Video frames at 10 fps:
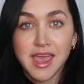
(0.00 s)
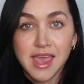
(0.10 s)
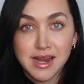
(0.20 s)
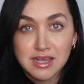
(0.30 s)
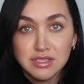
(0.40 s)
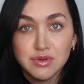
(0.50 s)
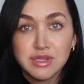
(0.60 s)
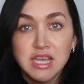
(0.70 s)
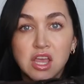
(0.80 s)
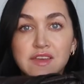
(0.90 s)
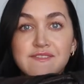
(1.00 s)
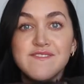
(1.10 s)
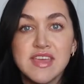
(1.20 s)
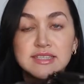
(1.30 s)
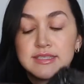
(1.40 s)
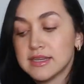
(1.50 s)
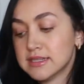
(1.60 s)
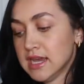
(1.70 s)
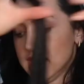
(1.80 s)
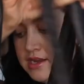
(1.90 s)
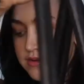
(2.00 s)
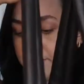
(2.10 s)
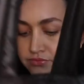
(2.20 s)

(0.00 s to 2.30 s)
And as you can tell, it fits a ton.